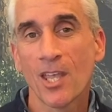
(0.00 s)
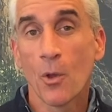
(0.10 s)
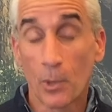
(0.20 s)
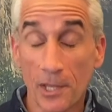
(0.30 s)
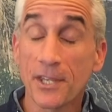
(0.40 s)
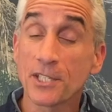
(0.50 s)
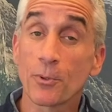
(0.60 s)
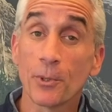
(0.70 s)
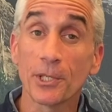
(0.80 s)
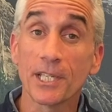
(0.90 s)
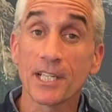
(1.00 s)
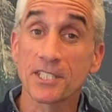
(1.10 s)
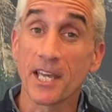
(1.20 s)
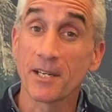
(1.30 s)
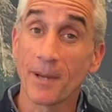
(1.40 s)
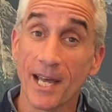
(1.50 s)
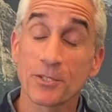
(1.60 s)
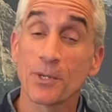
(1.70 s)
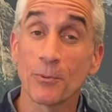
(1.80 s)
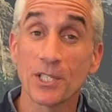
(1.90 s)
One of the things we're really excited about as
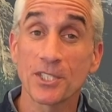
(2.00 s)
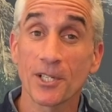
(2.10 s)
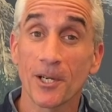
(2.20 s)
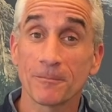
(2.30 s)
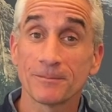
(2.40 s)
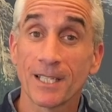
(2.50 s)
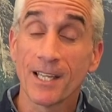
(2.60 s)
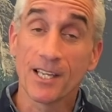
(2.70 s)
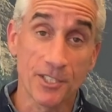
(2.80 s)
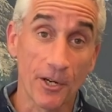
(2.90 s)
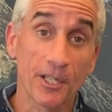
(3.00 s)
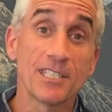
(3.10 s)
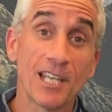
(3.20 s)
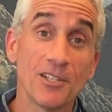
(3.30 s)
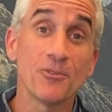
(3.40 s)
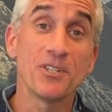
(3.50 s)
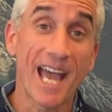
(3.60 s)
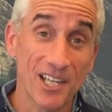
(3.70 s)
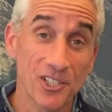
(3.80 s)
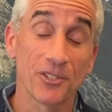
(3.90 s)
we restart is our continued
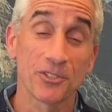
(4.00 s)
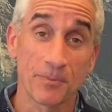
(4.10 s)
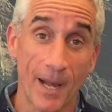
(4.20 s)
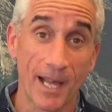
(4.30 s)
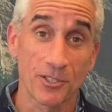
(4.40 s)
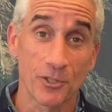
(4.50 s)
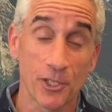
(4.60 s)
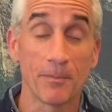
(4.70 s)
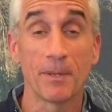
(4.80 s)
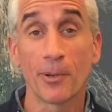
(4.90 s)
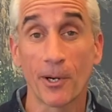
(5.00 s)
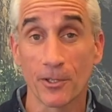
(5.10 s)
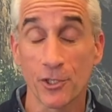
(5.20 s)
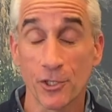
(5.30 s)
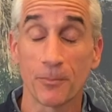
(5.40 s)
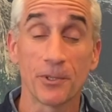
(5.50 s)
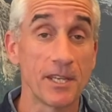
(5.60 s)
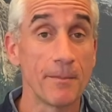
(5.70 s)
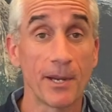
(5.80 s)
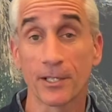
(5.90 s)
national sponsorship and partnership with the
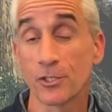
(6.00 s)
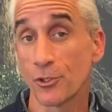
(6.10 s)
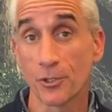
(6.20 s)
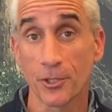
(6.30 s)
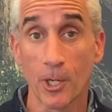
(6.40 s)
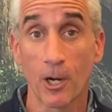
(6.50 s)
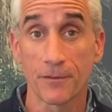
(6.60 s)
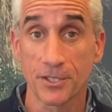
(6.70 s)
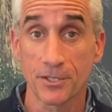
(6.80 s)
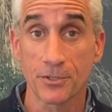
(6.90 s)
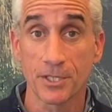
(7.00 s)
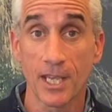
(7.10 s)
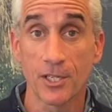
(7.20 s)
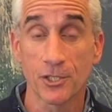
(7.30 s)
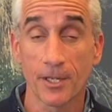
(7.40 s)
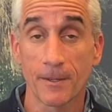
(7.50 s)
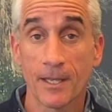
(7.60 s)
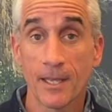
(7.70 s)
American Junior Golf Association.